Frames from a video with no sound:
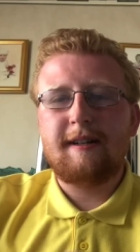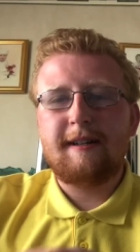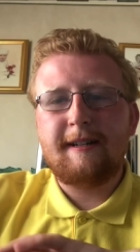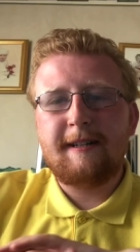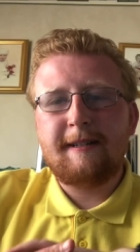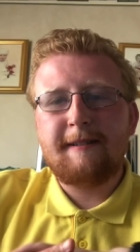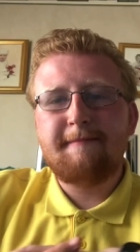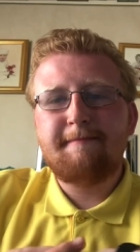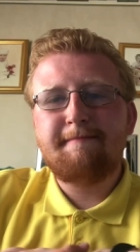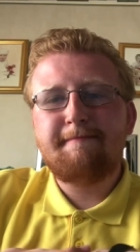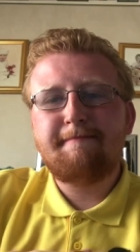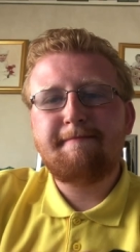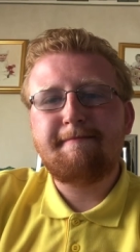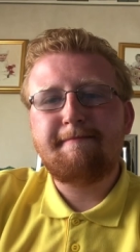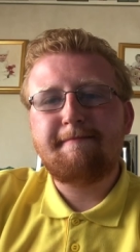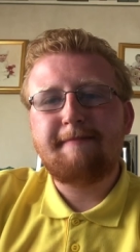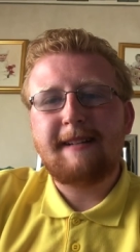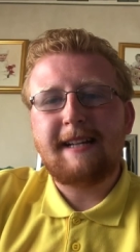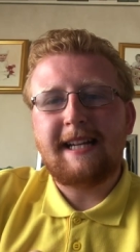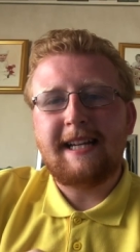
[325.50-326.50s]
Um,
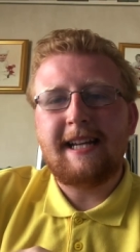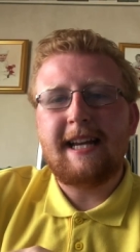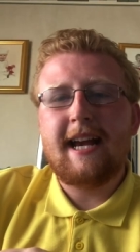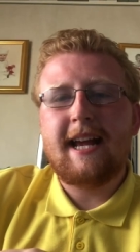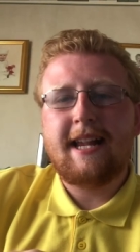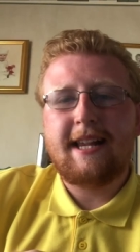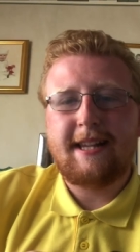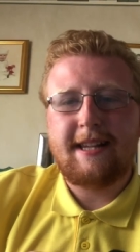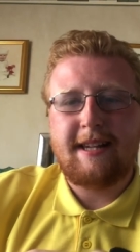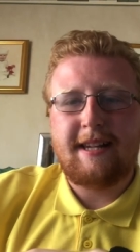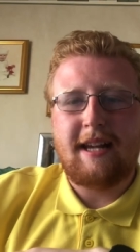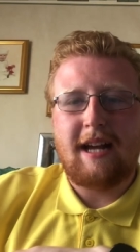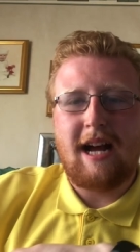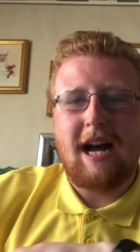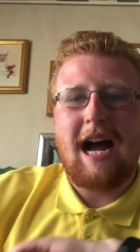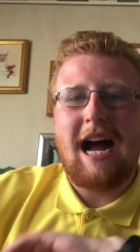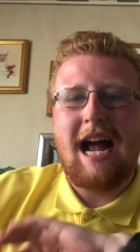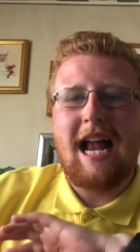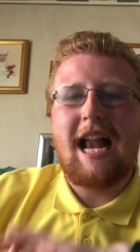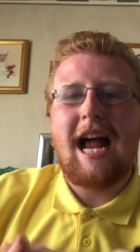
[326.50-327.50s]
yes,
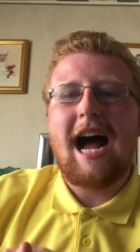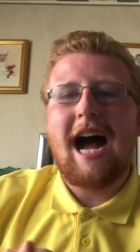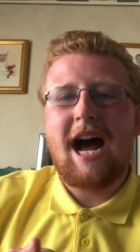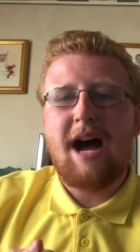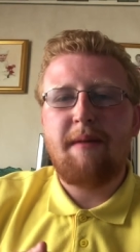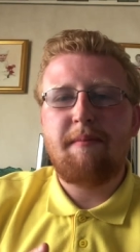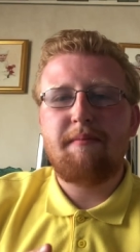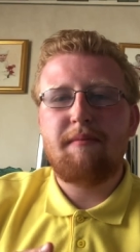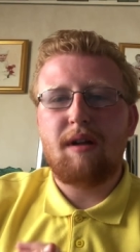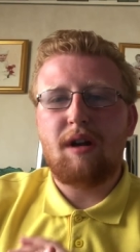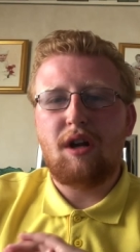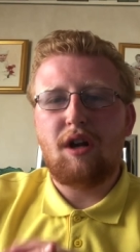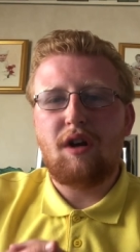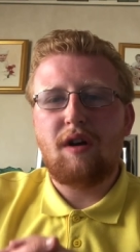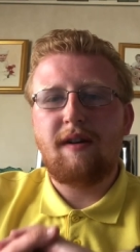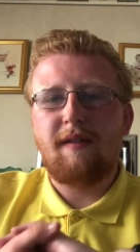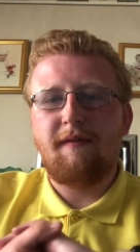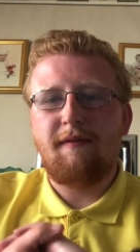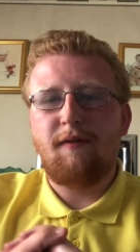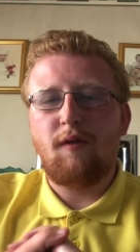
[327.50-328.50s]
I am
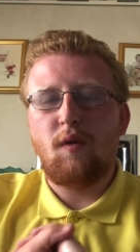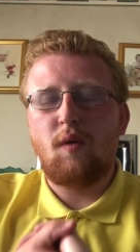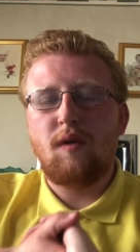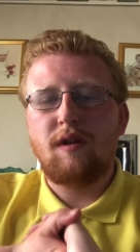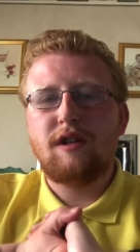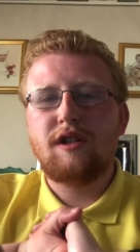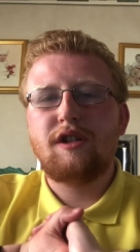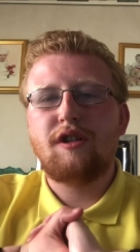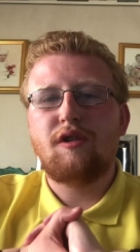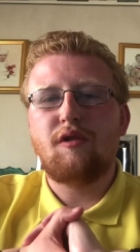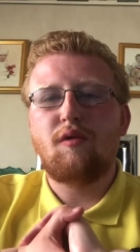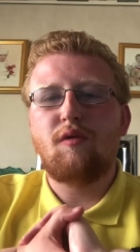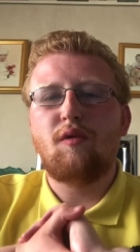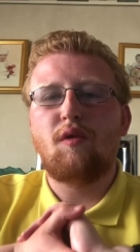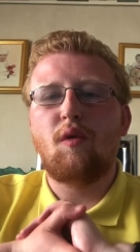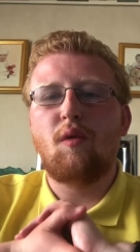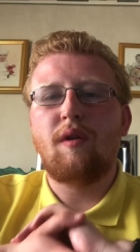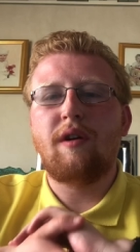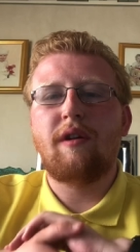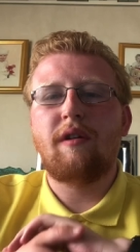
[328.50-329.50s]
looking forward to
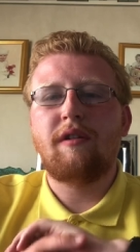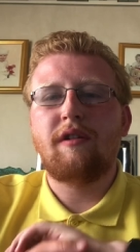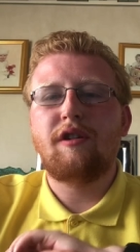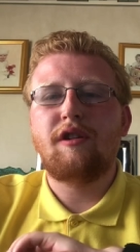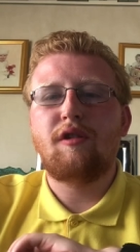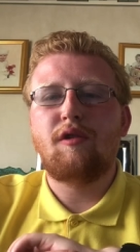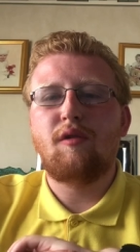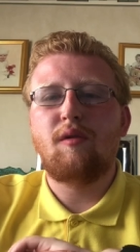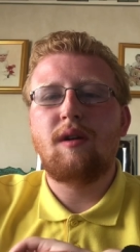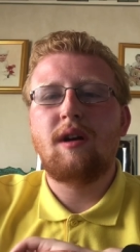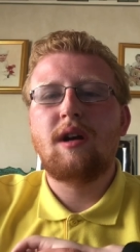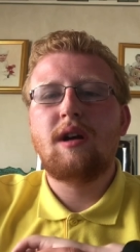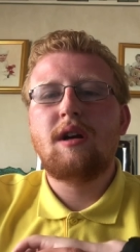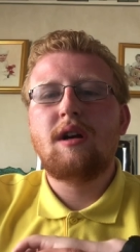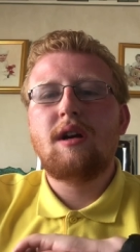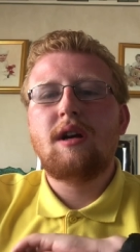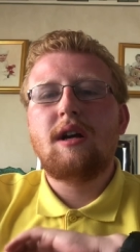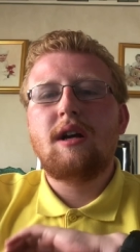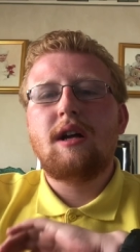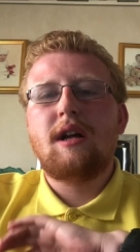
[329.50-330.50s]
going on to,
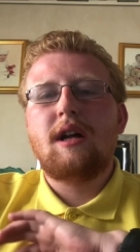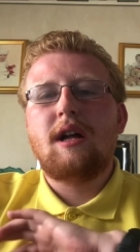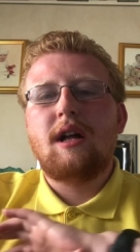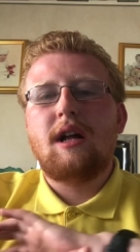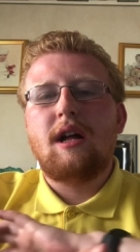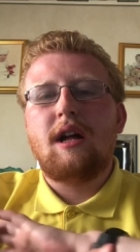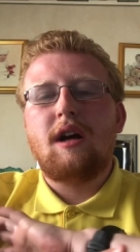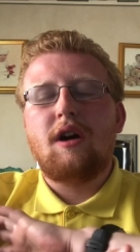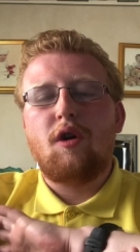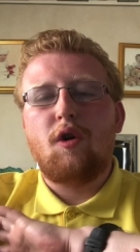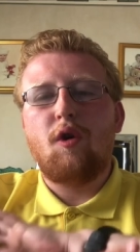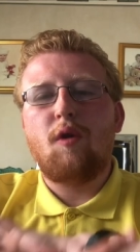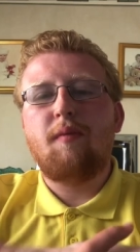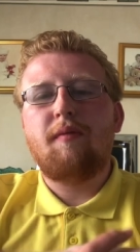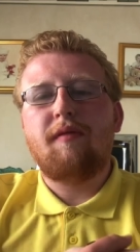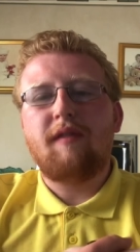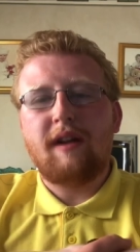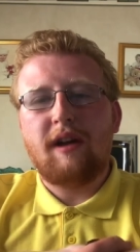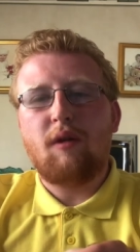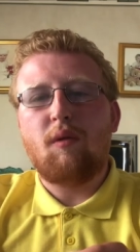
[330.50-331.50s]

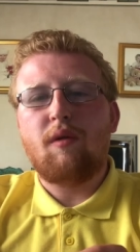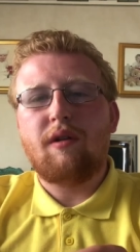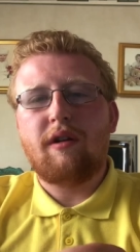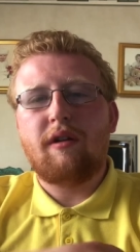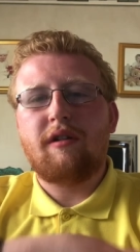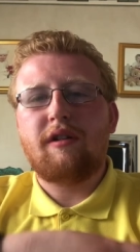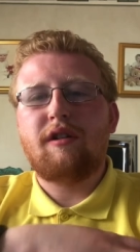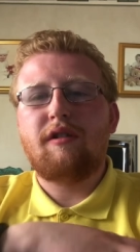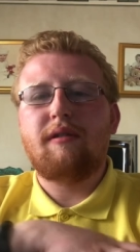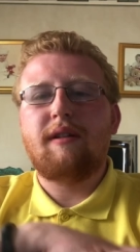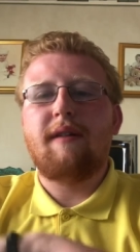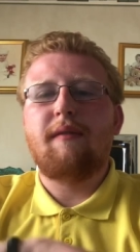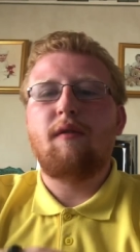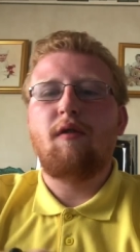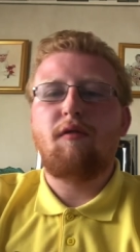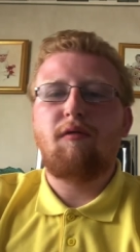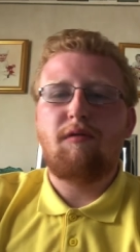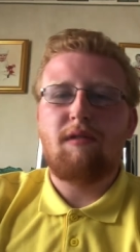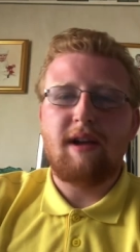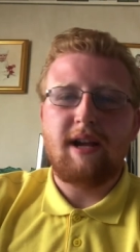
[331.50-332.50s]
hopefully going on to level
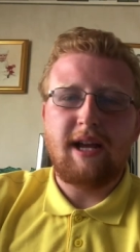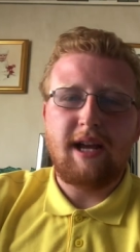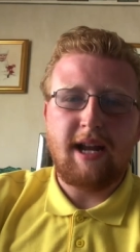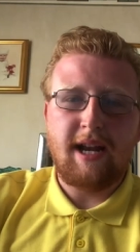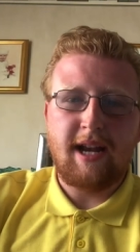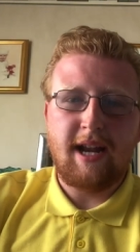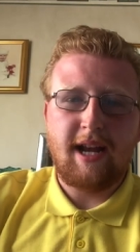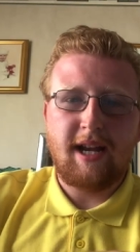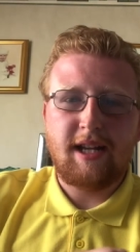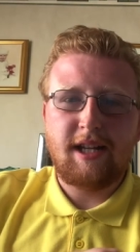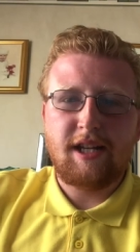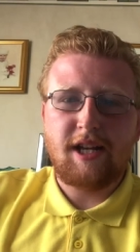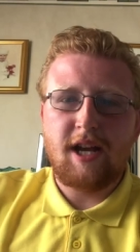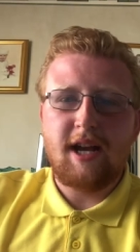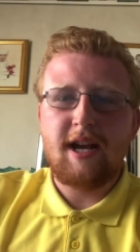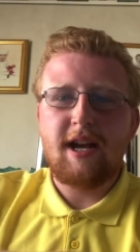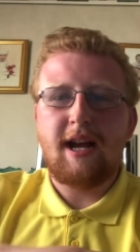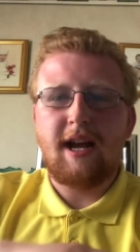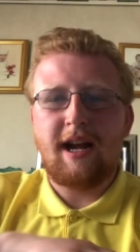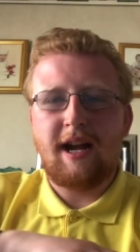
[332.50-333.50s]
three next
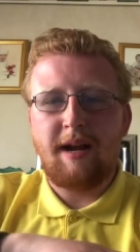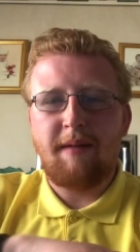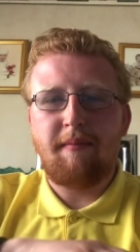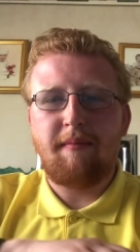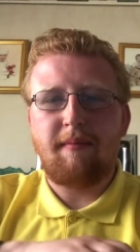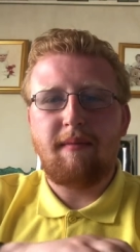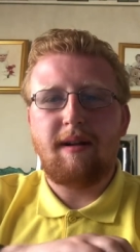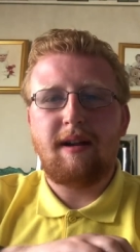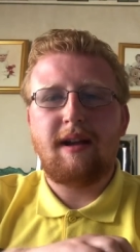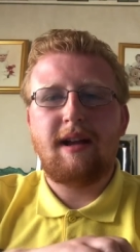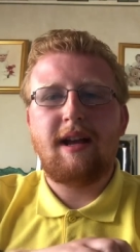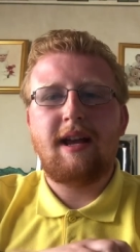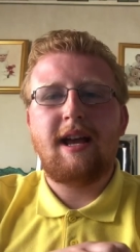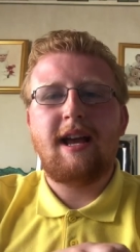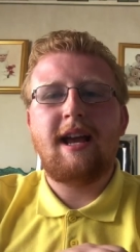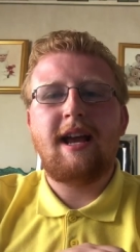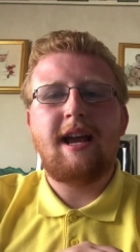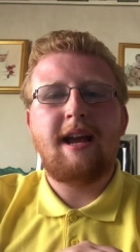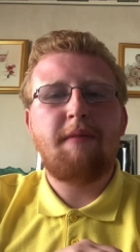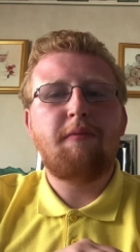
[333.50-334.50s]
year. Um,
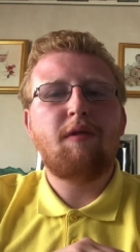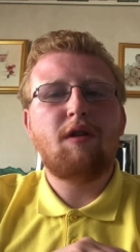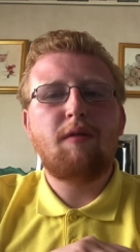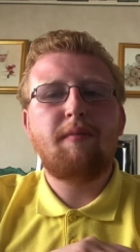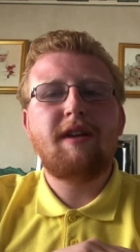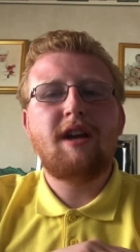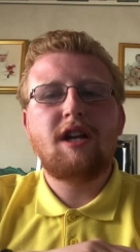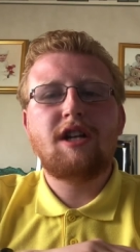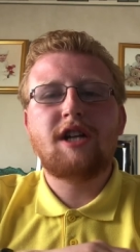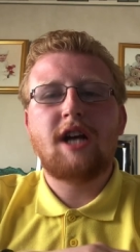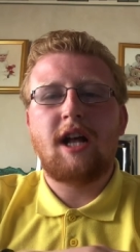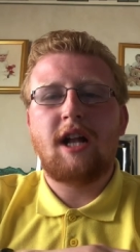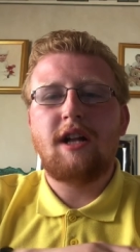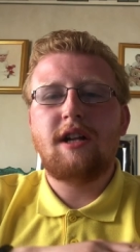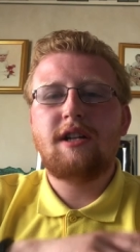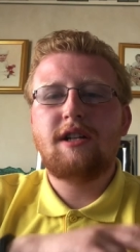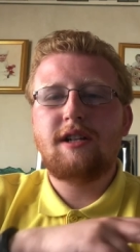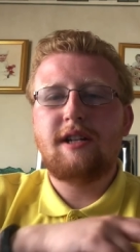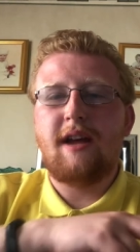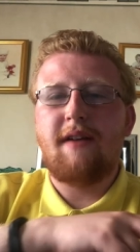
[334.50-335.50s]
it will be a
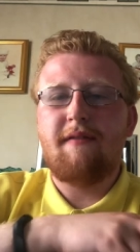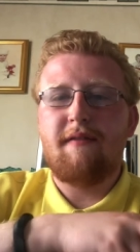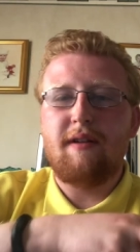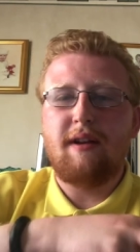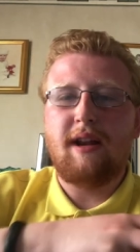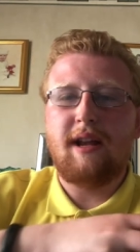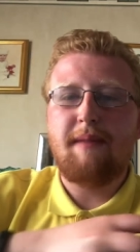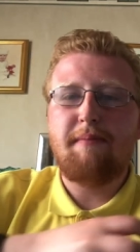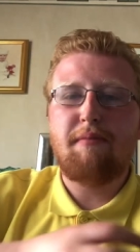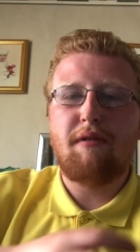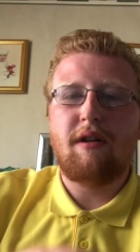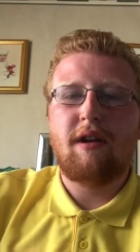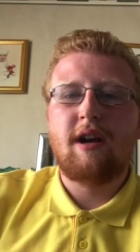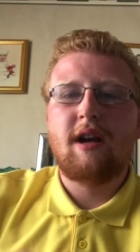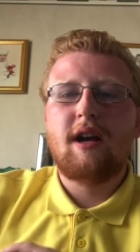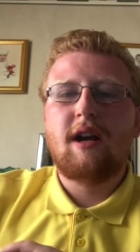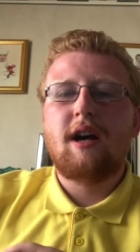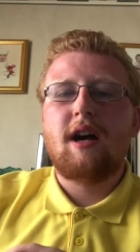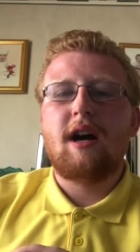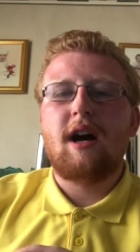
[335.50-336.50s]
challenge definitely, but
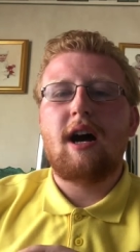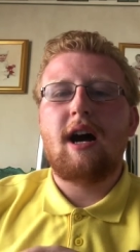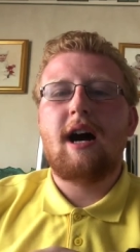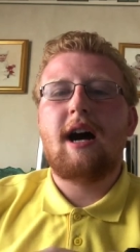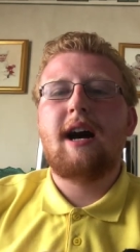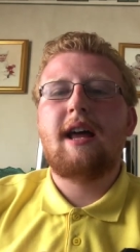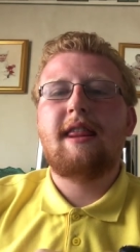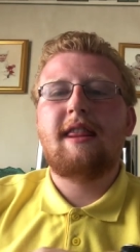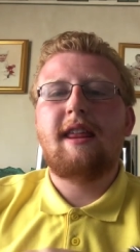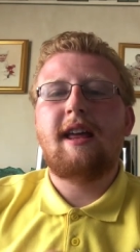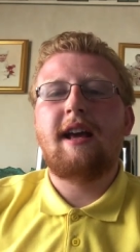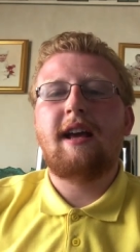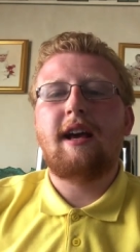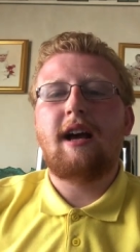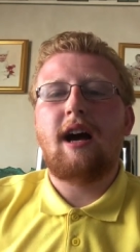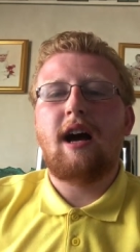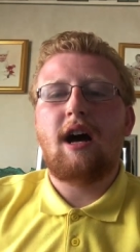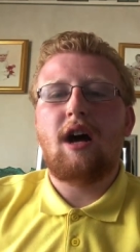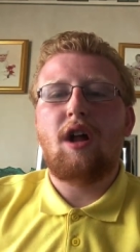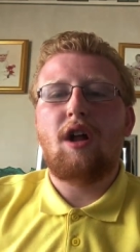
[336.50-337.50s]
I think
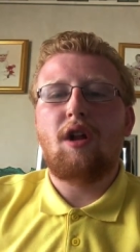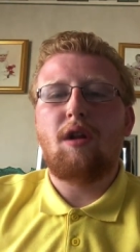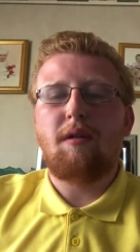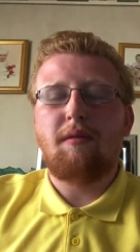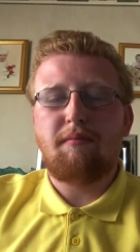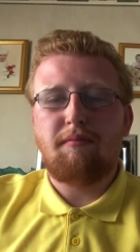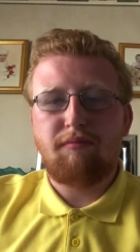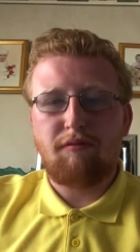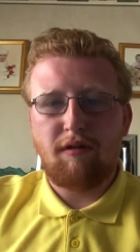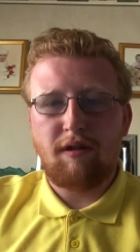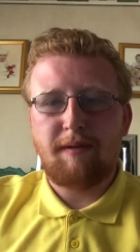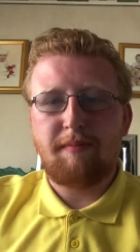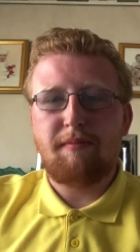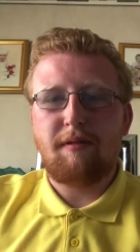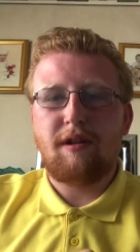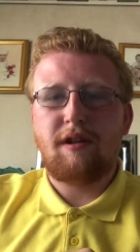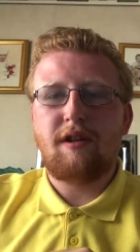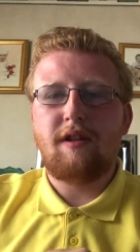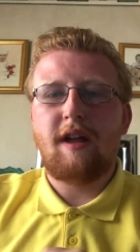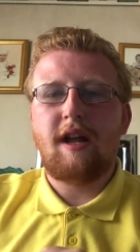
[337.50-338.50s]
I'll prosper
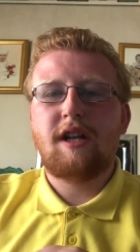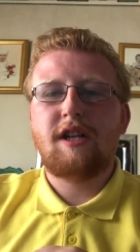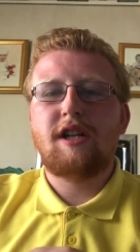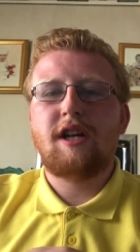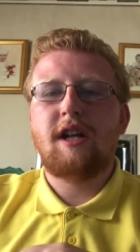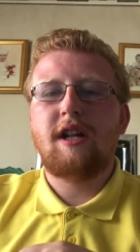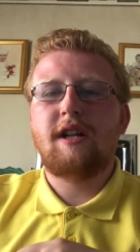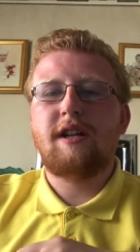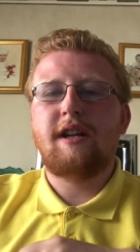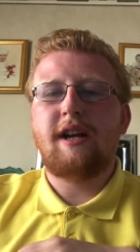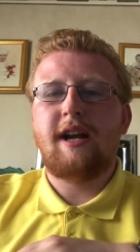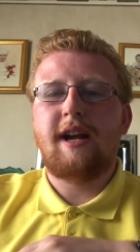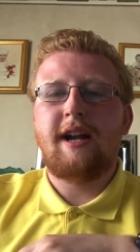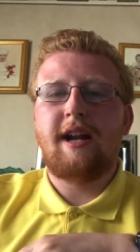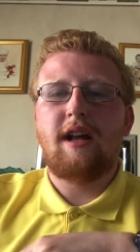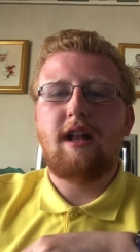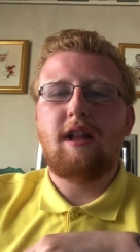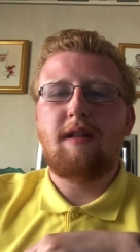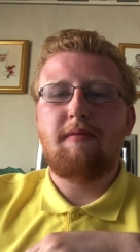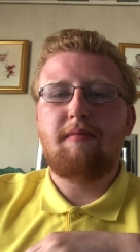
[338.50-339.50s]
to that challenge and
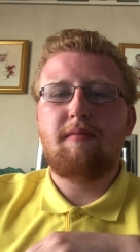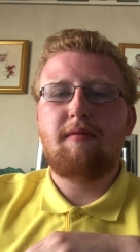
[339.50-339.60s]
I'll